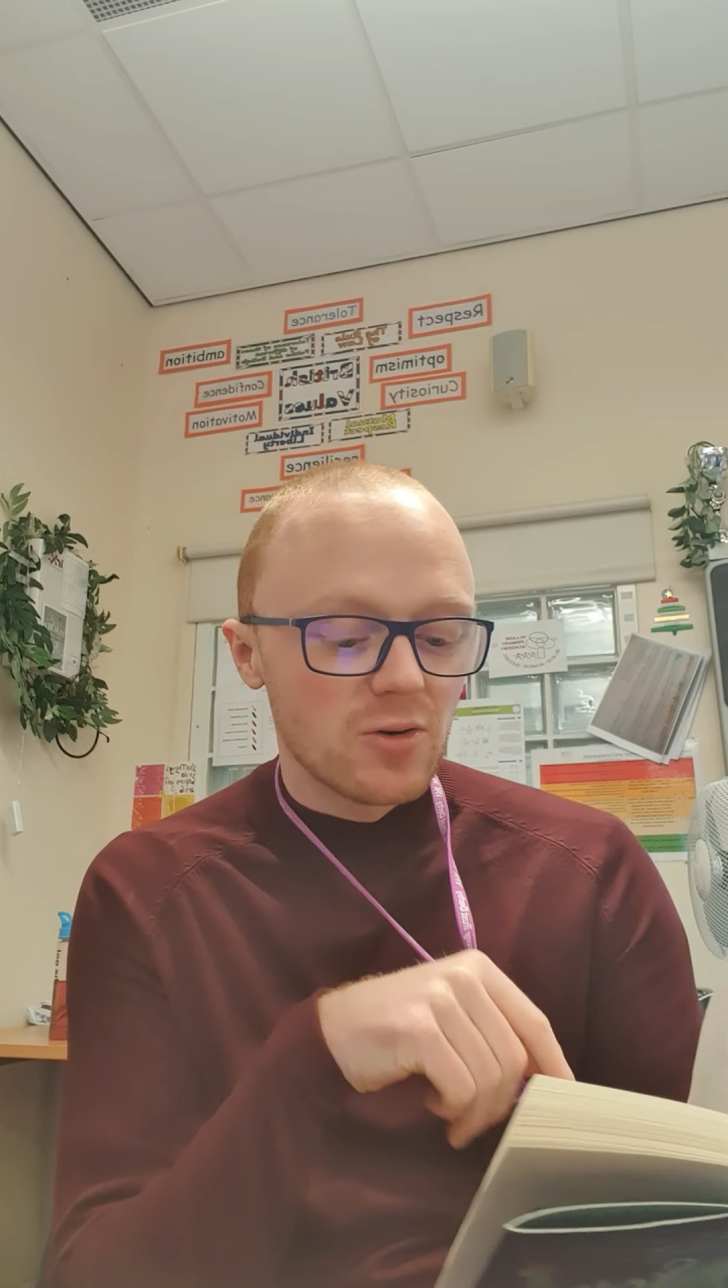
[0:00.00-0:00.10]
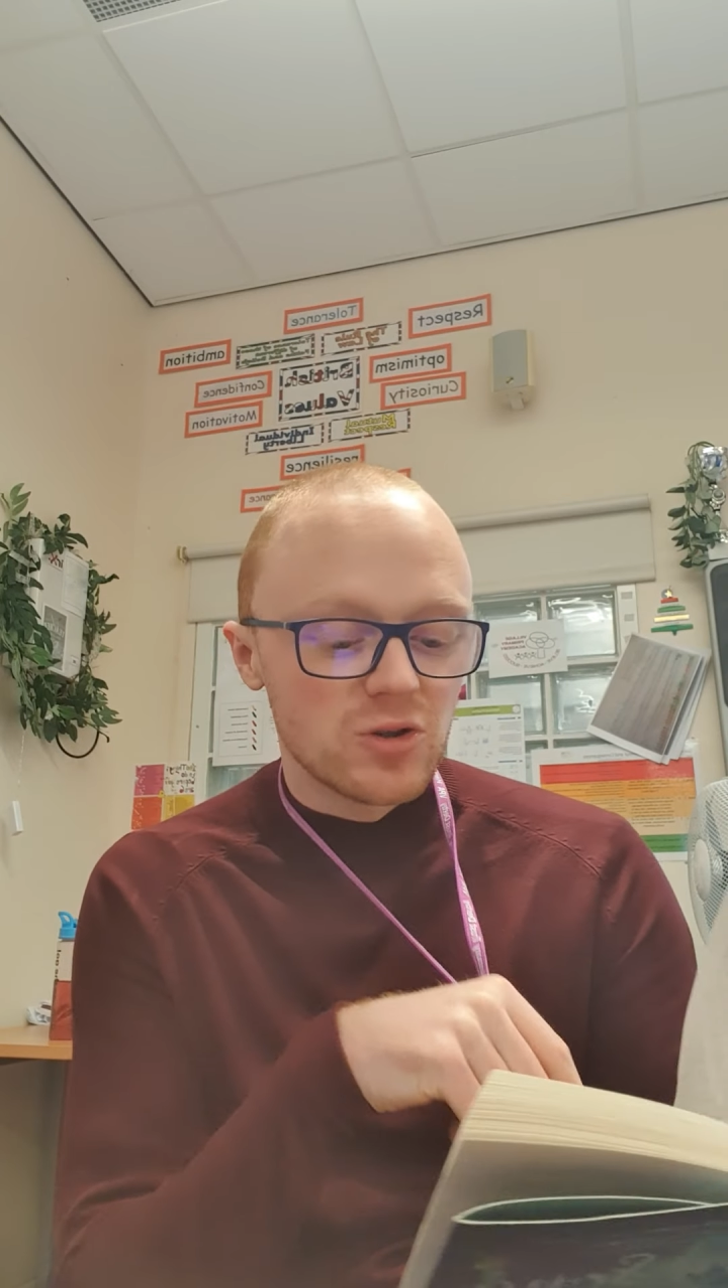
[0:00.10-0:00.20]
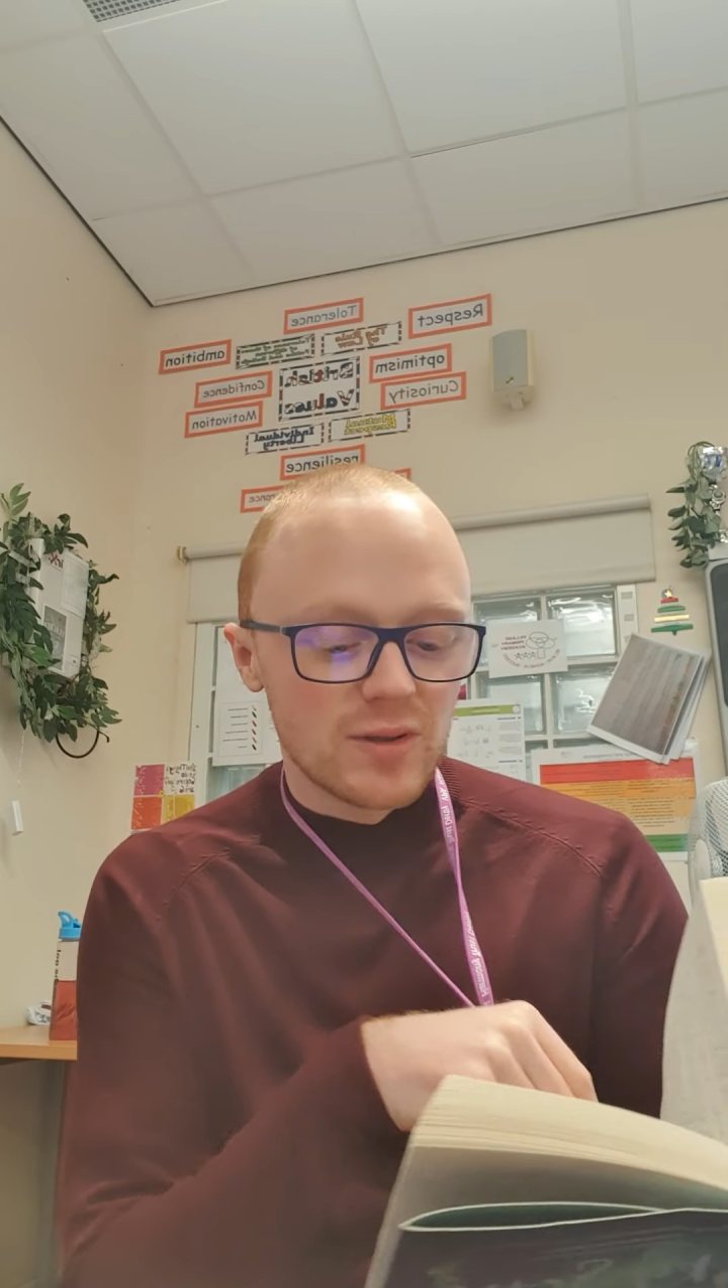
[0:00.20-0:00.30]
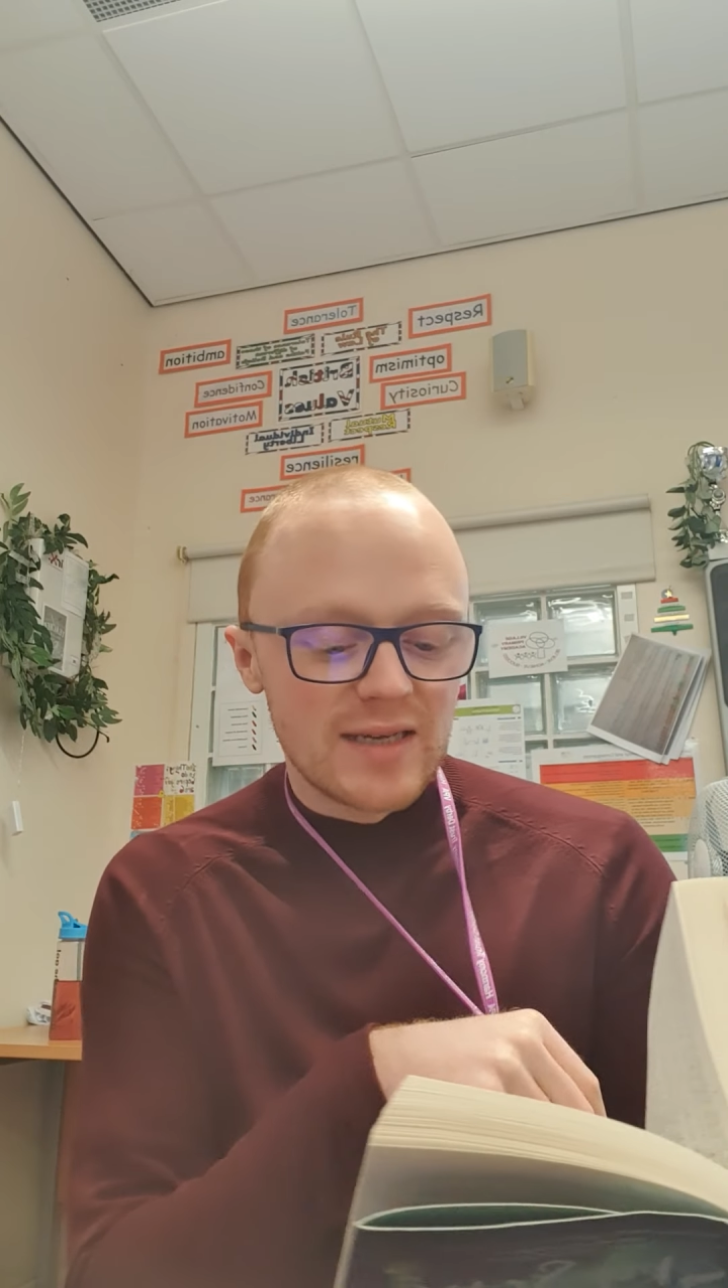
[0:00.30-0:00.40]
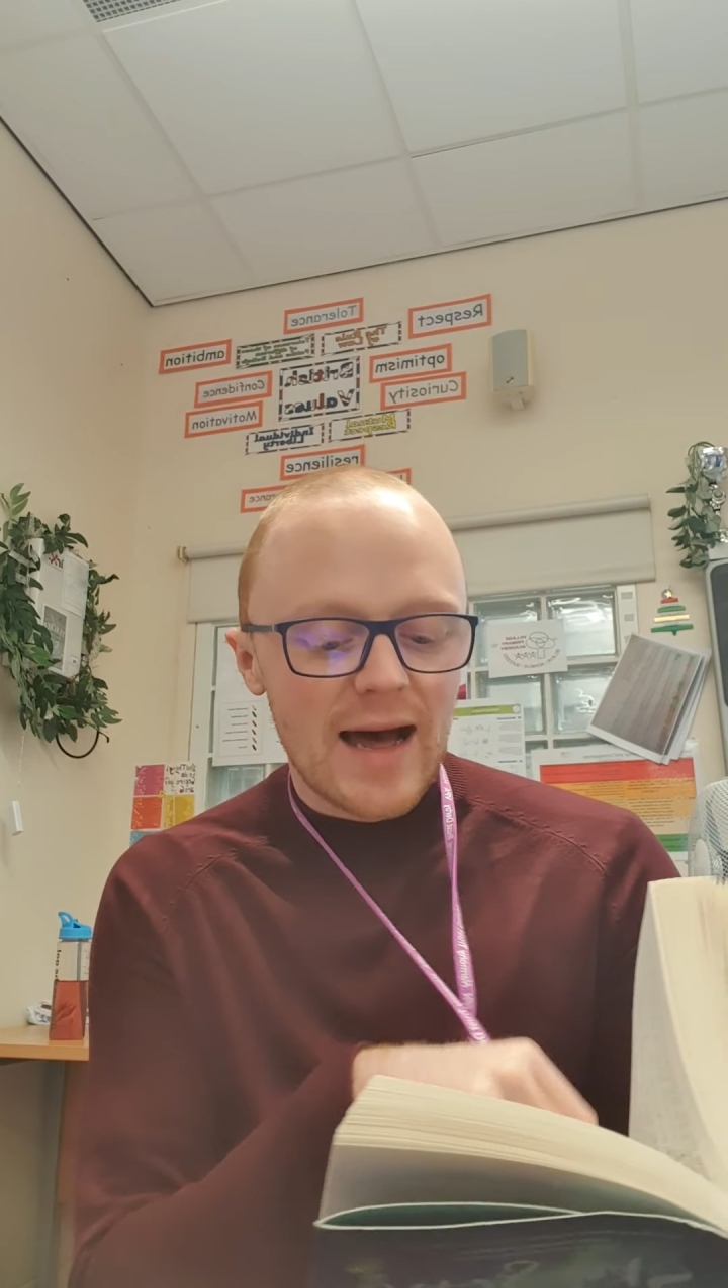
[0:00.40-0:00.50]

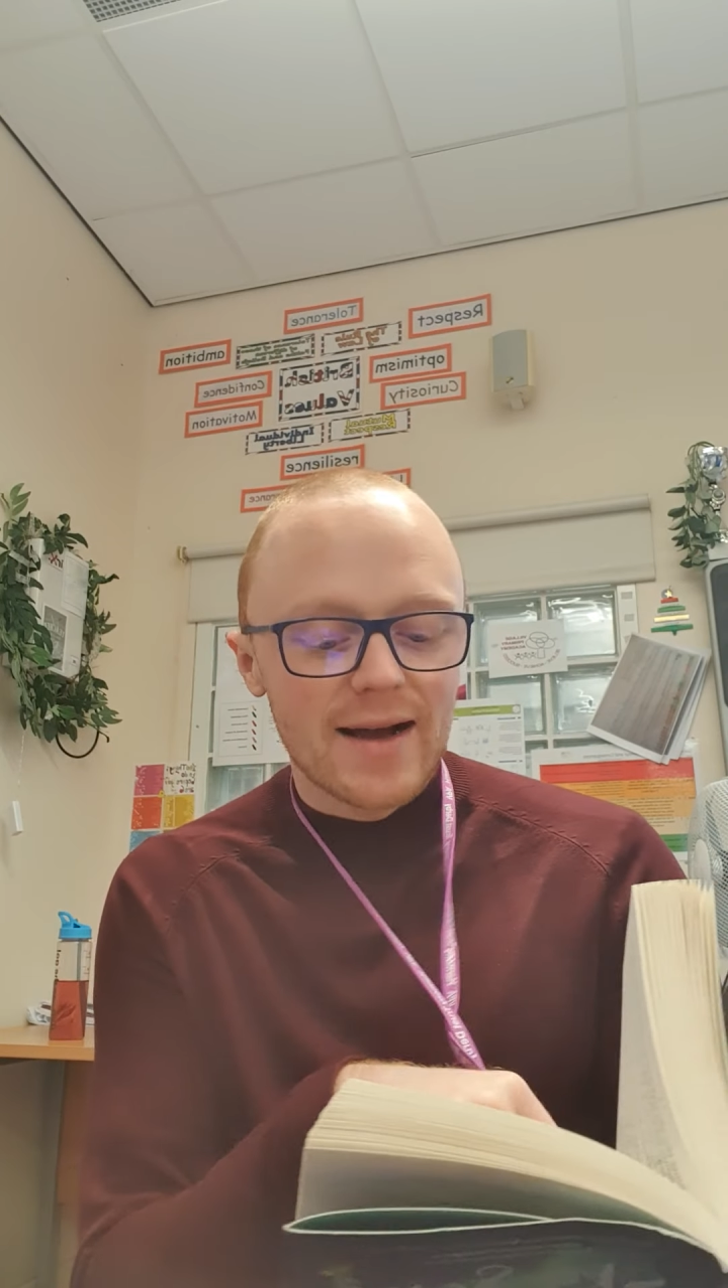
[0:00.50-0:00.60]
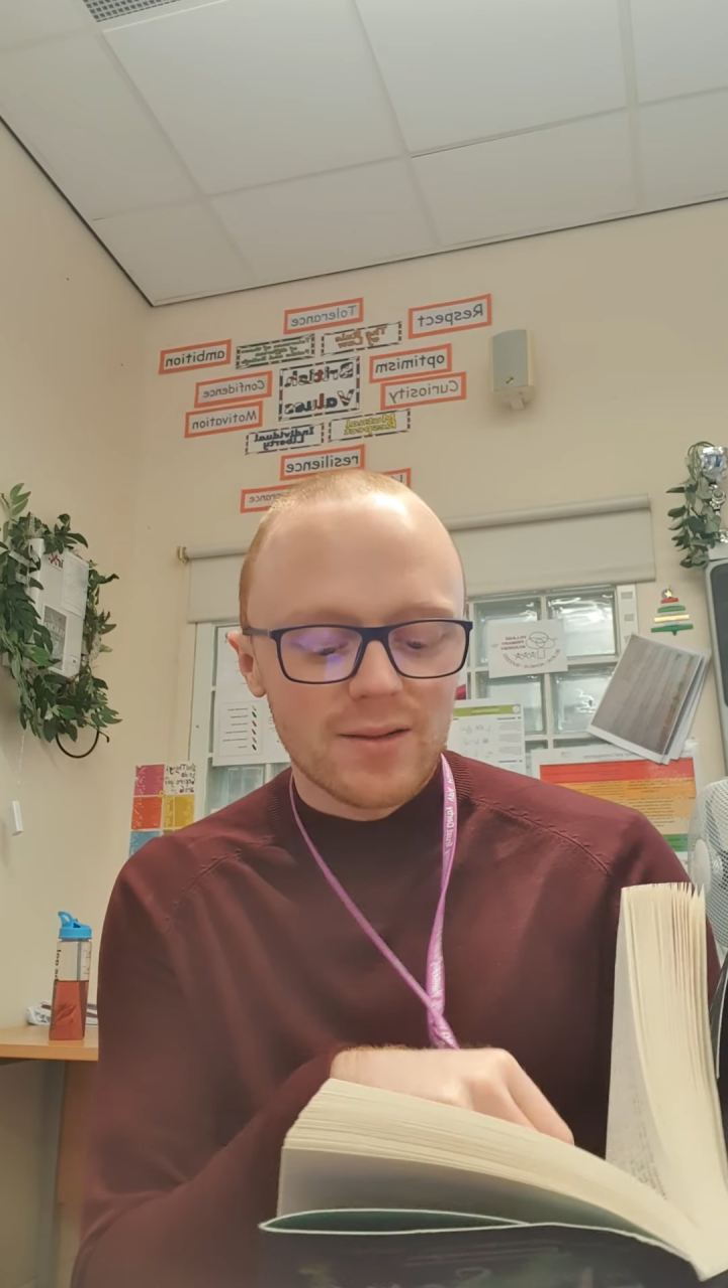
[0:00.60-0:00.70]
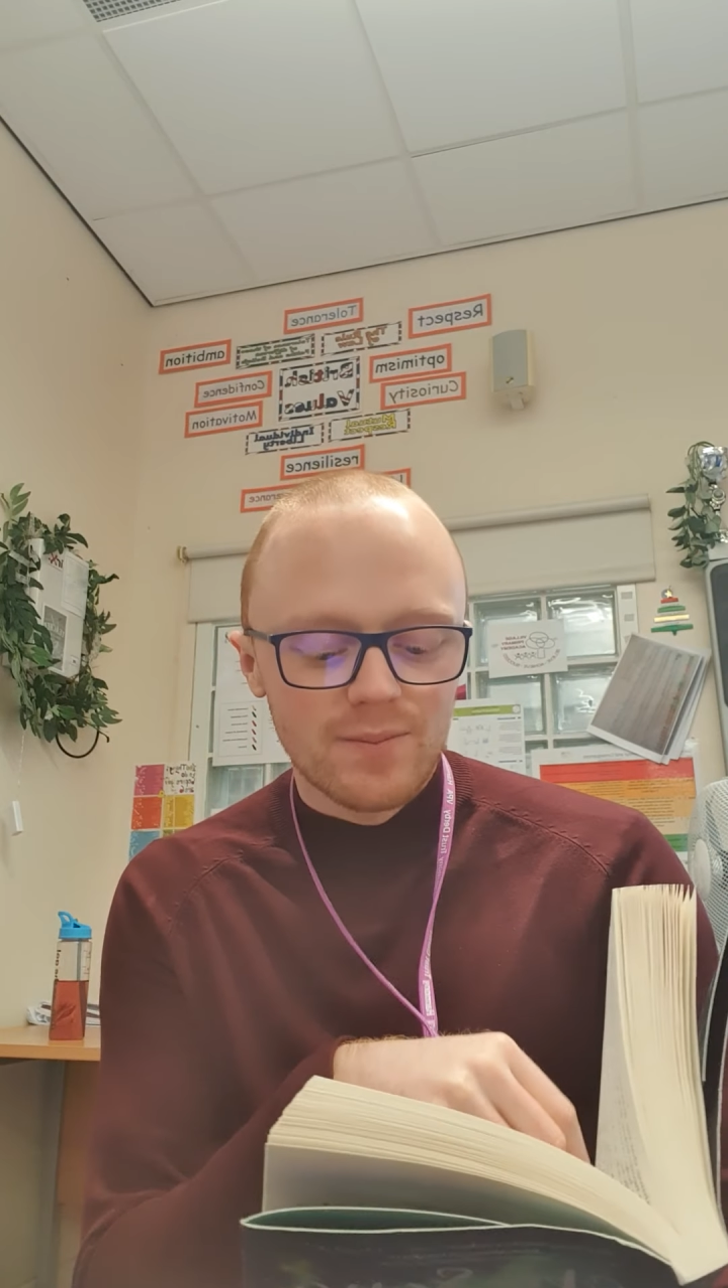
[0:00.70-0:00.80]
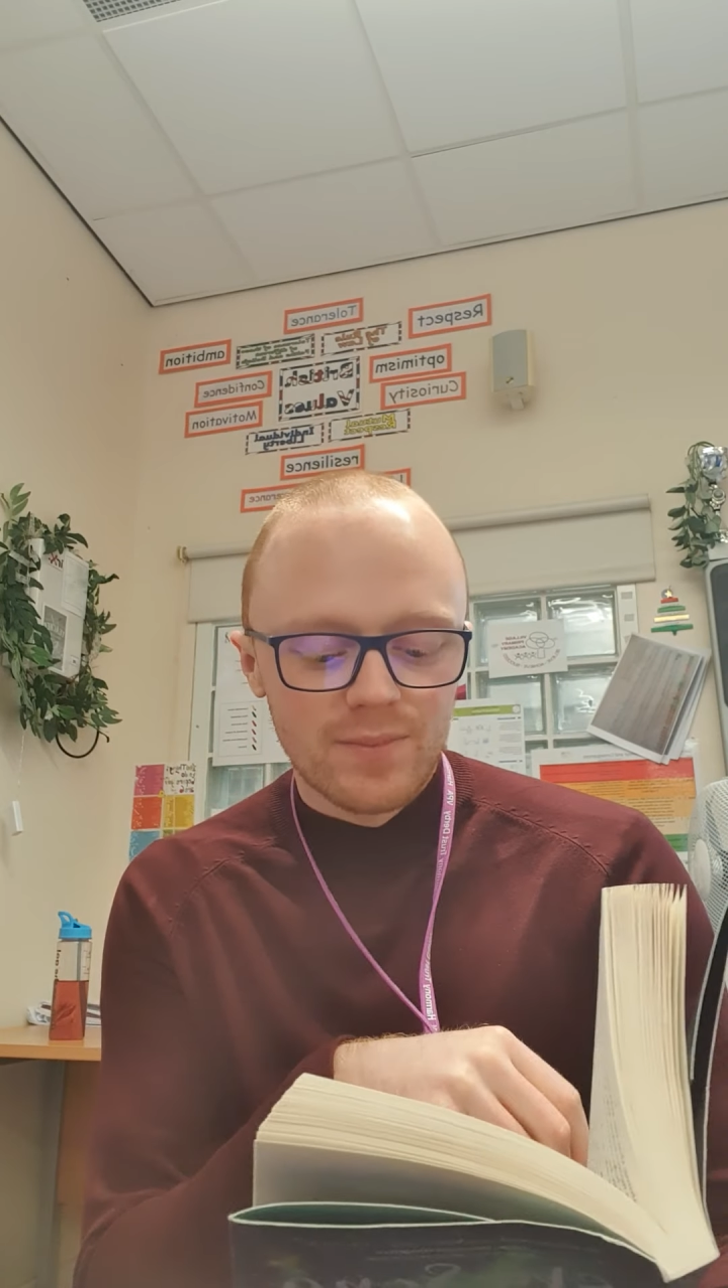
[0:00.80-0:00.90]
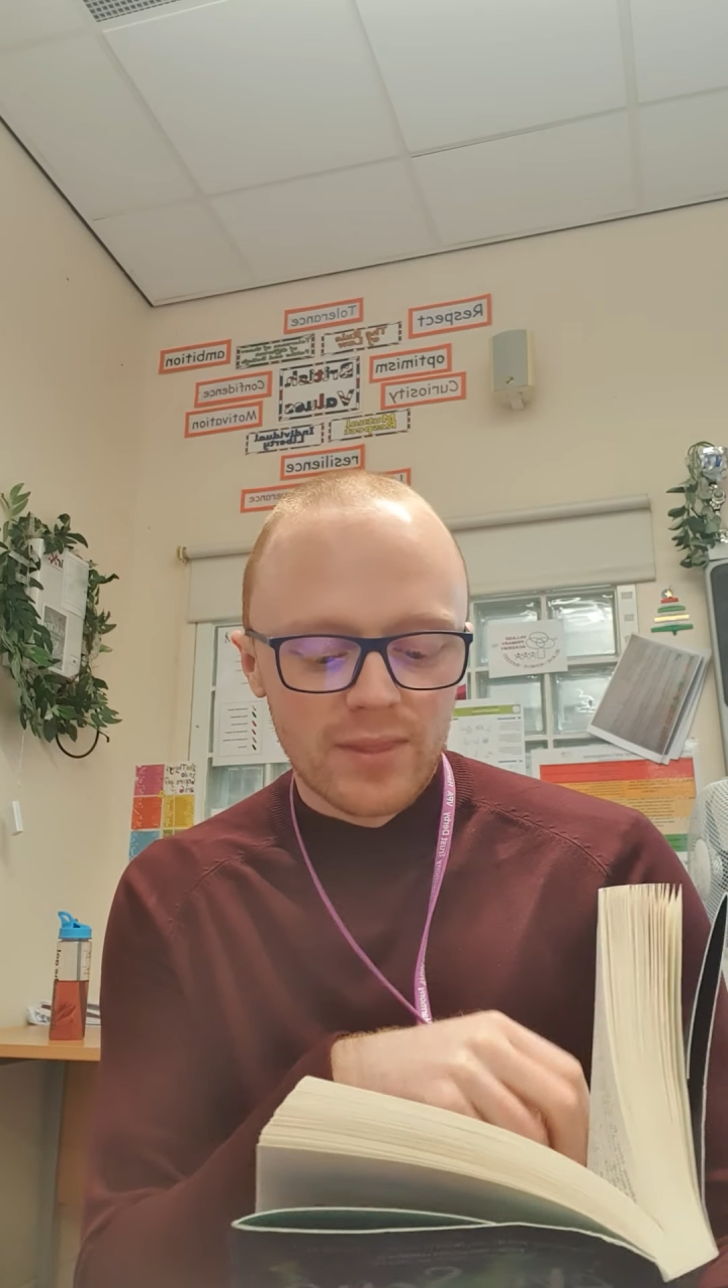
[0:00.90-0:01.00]
to attack.